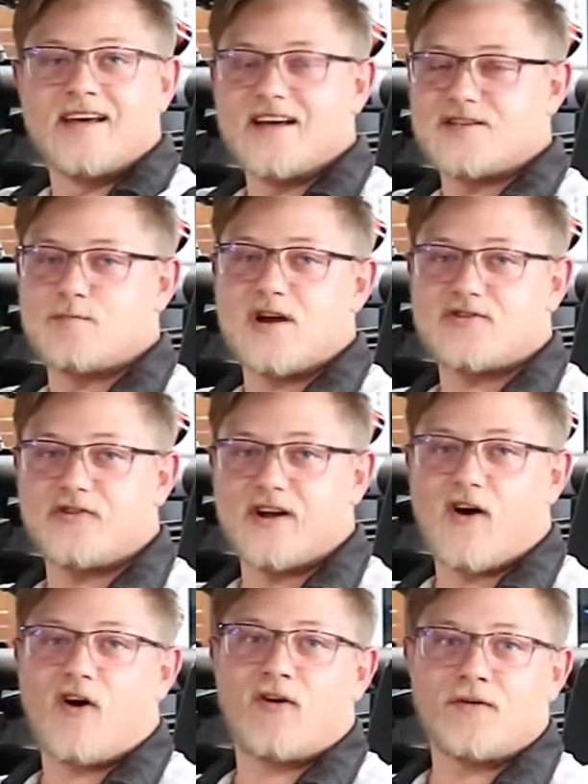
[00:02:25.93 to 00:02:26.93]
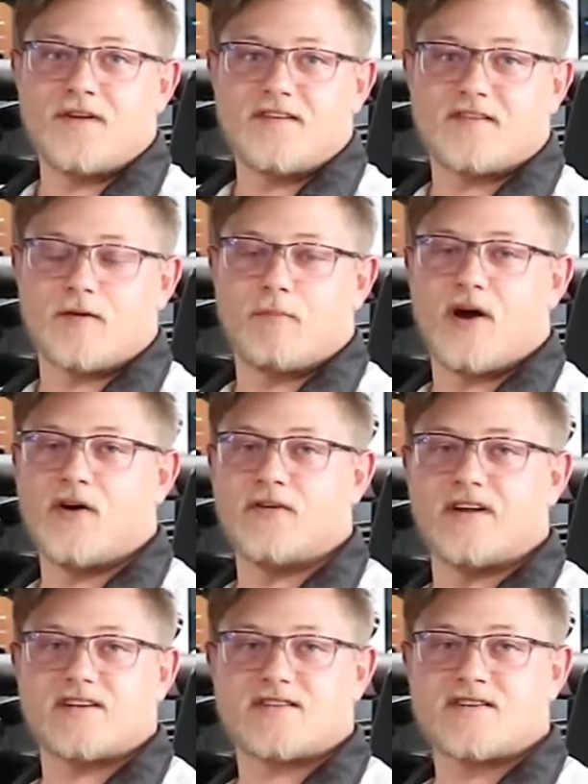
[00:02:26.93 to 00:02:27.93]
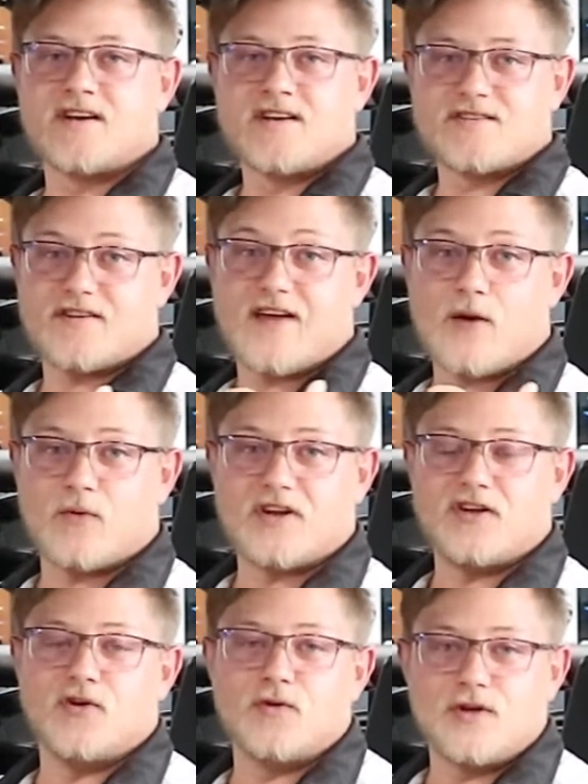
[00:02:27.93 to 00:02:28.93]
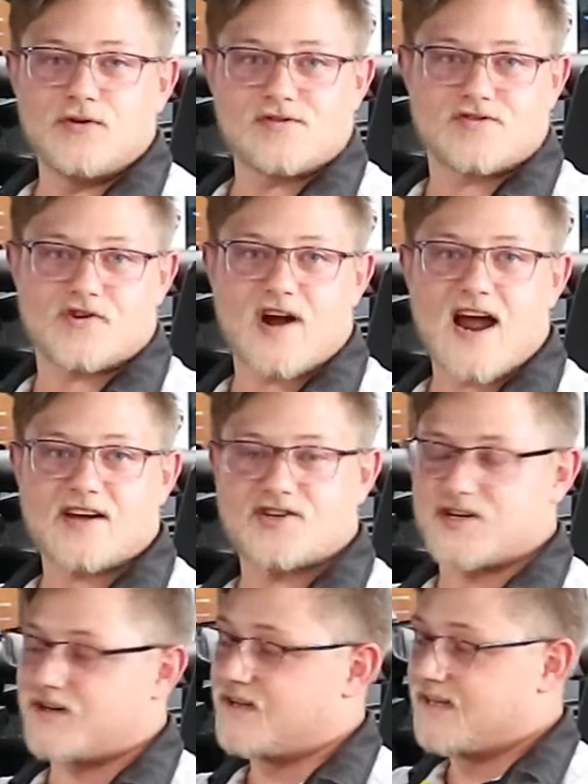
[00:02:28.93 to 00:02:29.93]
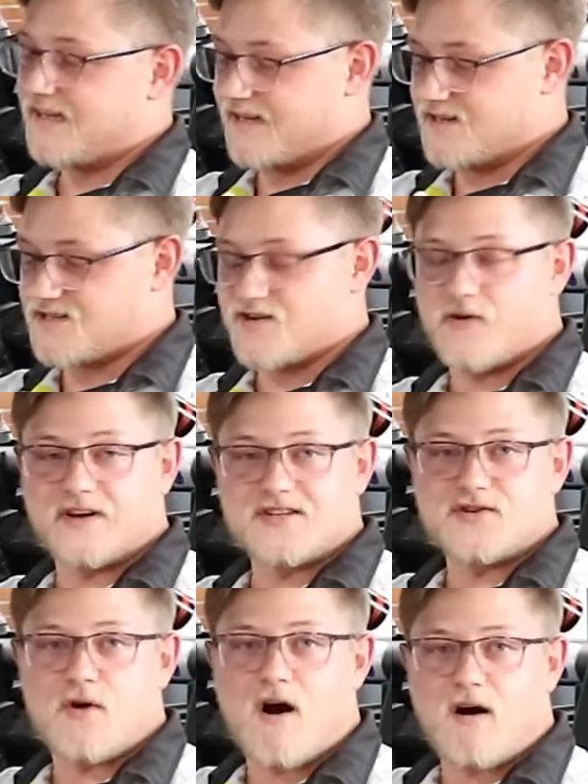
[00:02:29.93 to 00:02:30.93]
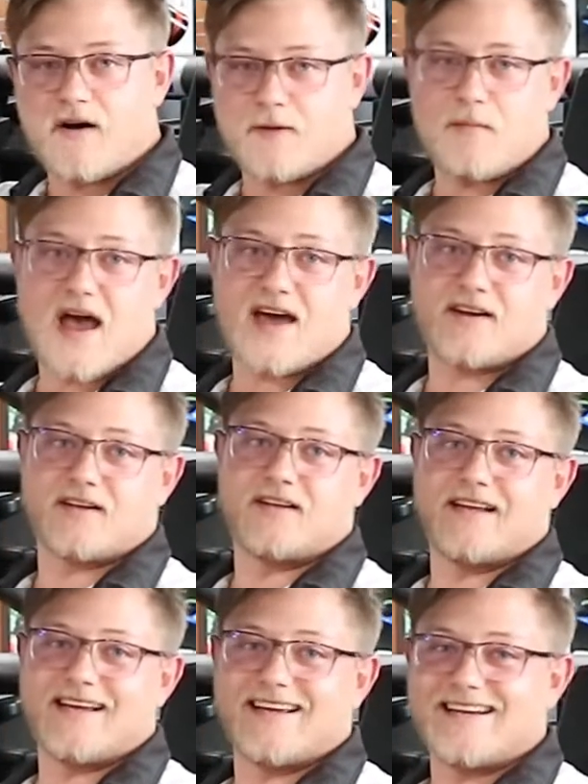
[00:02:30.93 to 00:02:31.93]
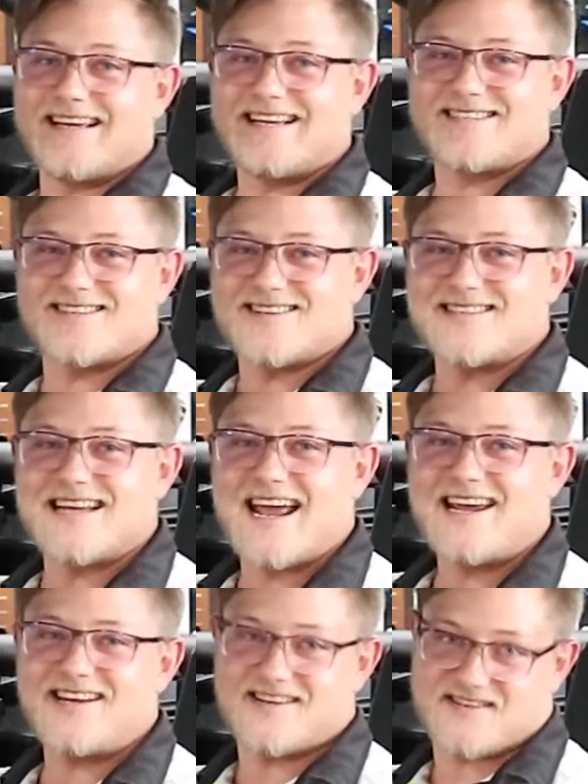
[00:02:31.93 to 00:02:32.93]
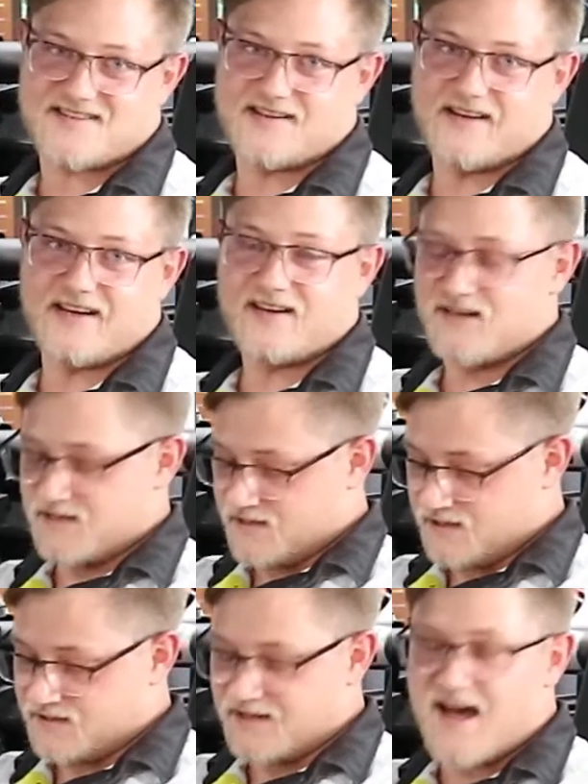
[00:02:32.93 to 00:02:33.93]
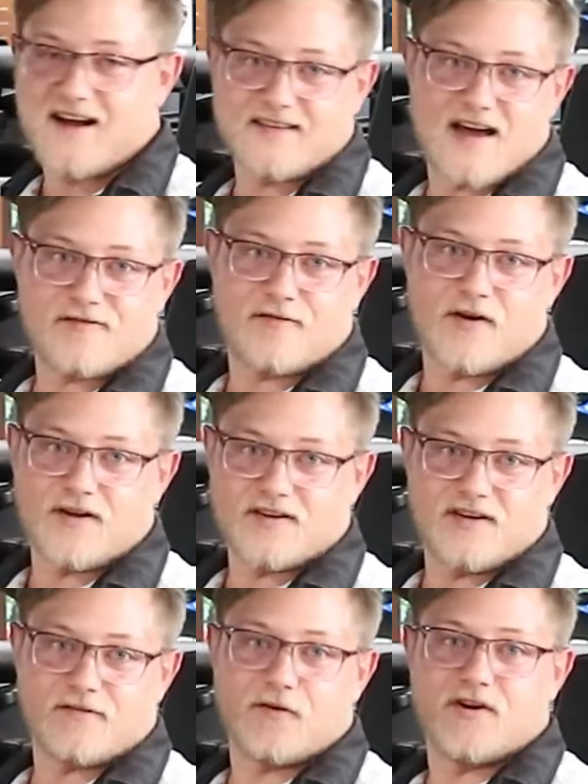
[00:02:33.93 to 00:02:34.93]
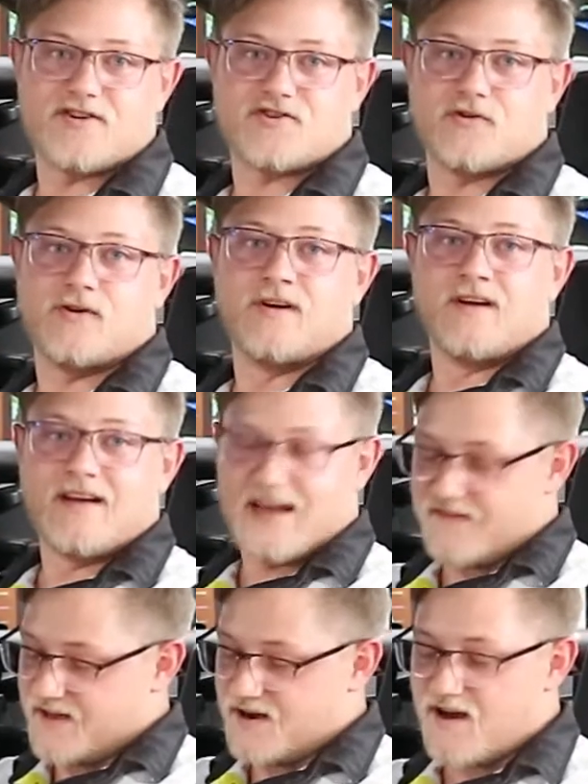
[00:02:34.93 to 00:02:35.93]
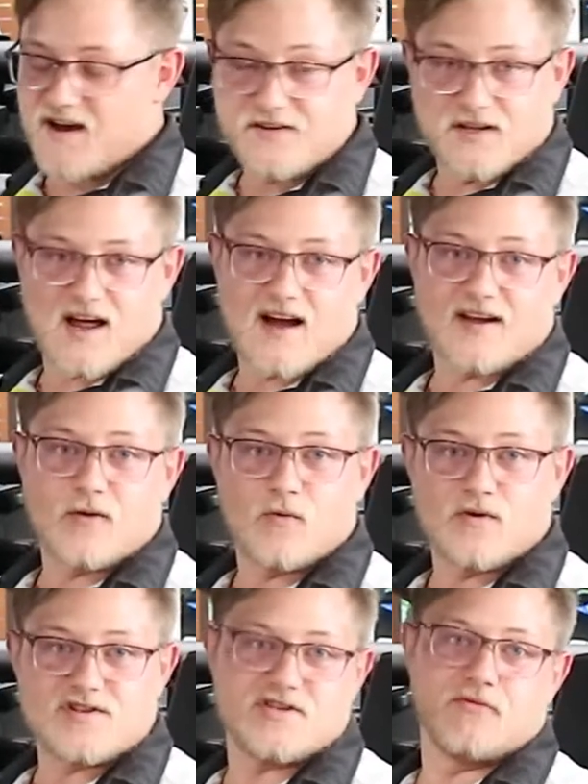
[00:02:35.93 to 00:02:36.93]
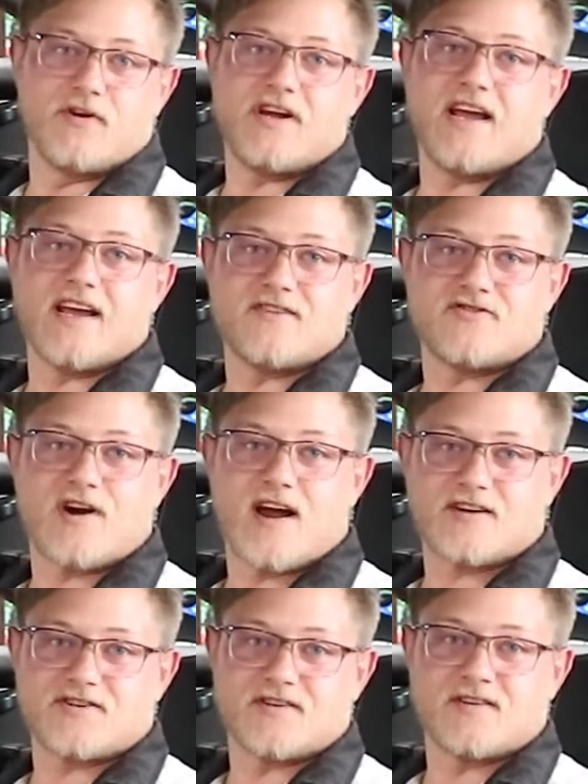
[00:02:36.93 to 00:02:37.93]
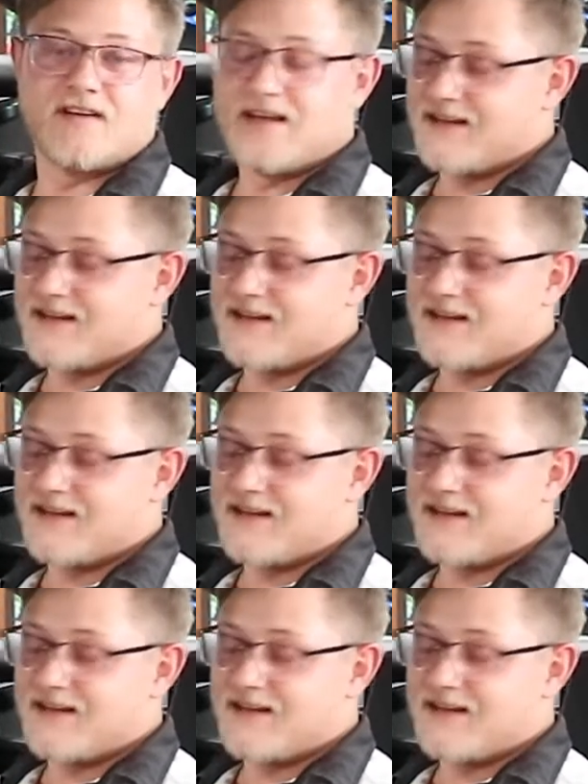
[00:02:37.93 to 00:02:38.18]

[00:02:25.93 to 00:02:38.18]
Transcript: It's measuring all these components so that when you lose traction, it is going to automatically and instantaneously lock that front differential and then unlock it once you regain traction.